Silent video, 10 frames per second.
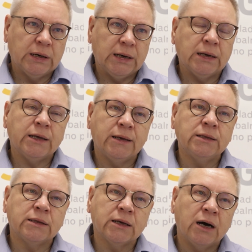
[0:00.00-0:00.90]
And I think
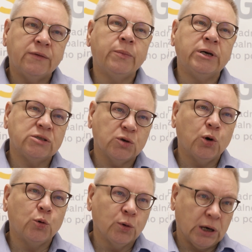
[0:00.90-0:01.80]
that the governments
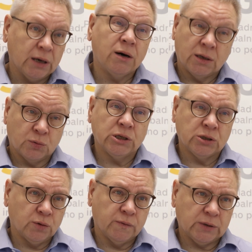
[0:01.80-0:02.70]
only can't really
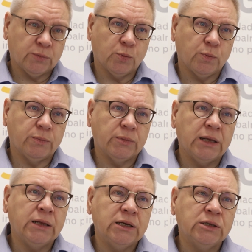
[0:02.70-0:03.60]
solve that problem. They
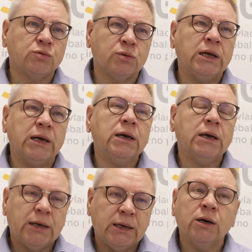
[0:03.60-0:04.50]
need to really
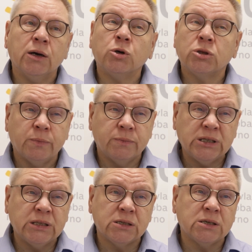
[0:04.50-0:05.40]
hear what the
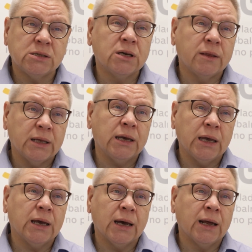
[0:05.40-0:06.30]
citizens are
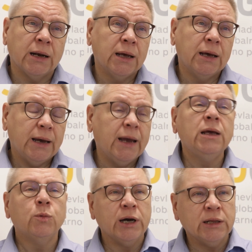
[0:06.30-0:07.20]
thinking, and
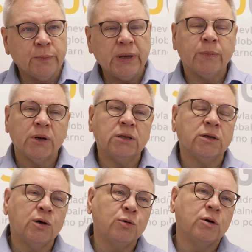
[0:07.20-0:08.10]
anyway the people in the
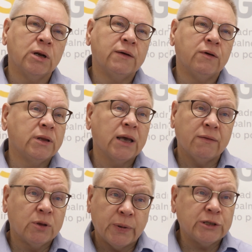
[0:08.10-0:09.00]
local level, they have
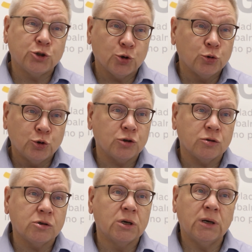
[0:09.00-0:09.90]
the better
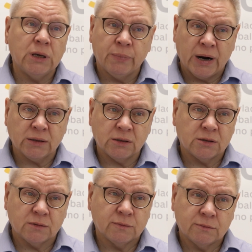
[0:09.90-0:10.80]
solutions in
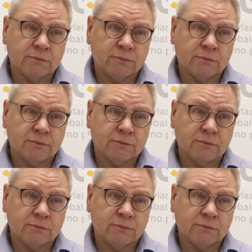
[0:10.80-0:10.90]
practice.